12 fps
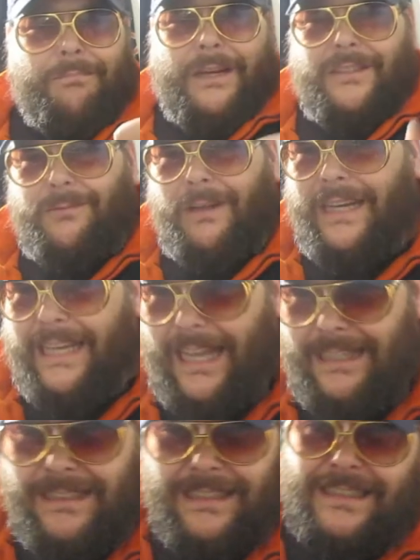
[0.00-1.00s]
Bears won
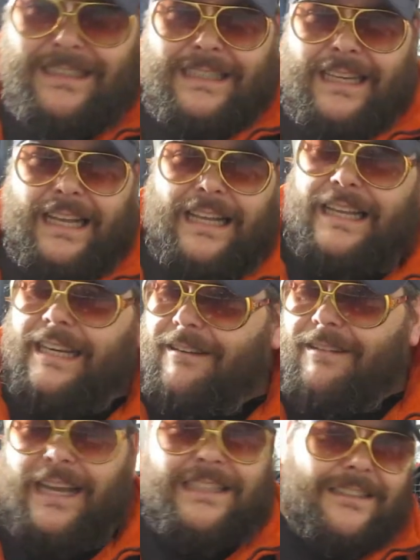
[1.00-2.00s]
again. Uh,
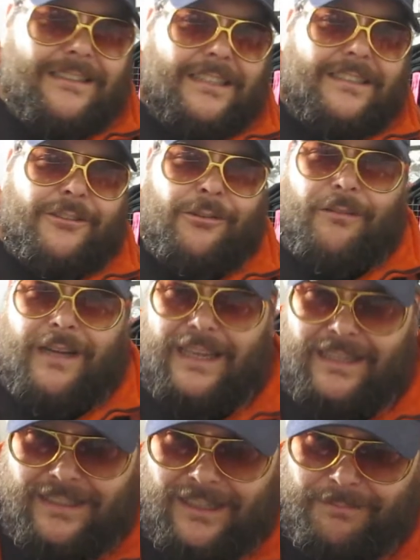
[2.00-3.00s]
anyway, I just had to throw
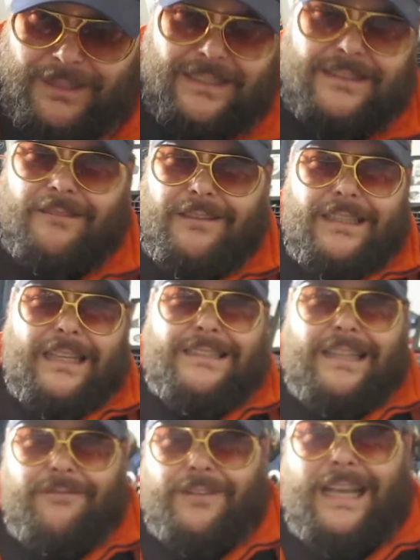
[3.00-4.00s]
that in there because I
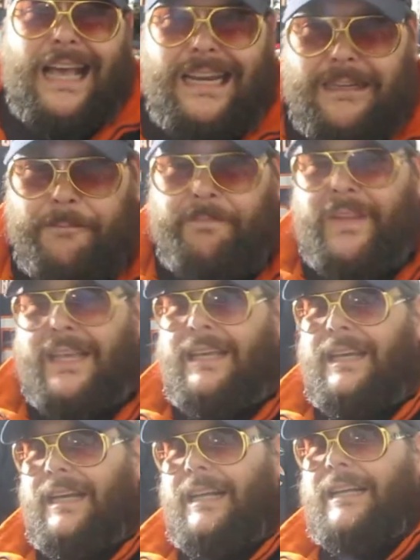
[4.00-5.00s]
realized I forgot it.
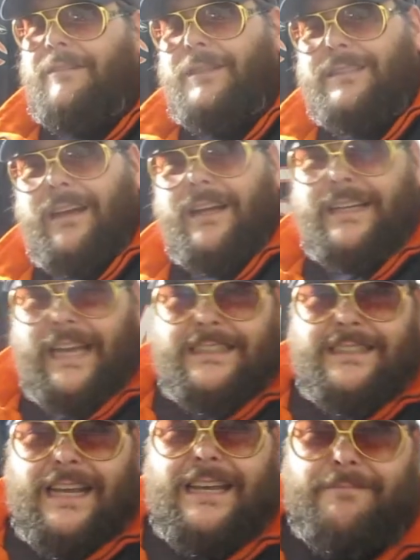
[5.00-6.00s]
Uh, we'll talk
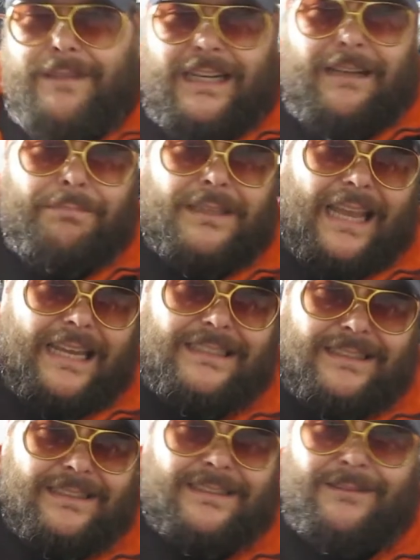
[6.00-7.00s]
next time in a couple
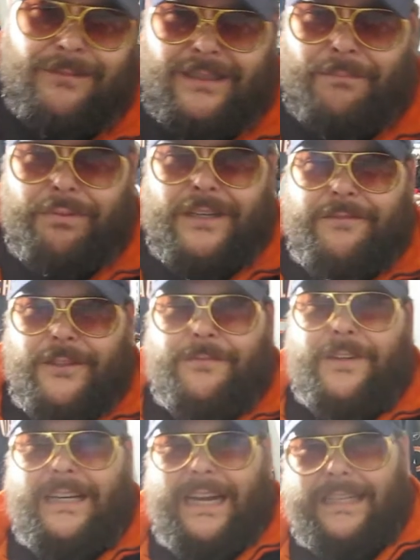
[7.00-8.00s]
days with the preview
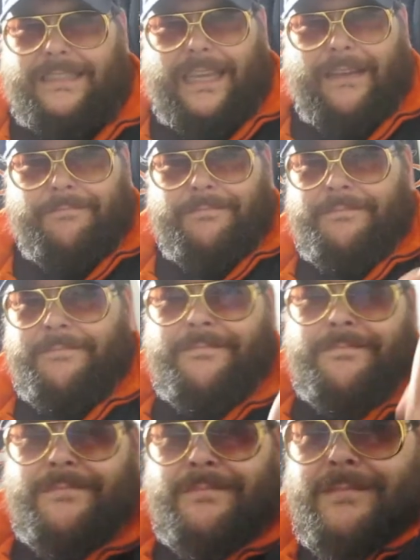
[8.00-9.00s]
for the next game.
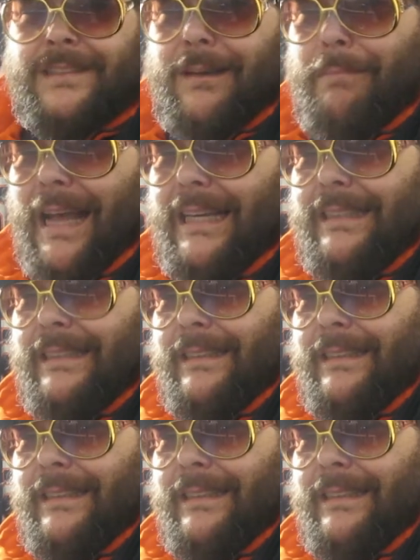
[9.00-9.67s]
Goodbye.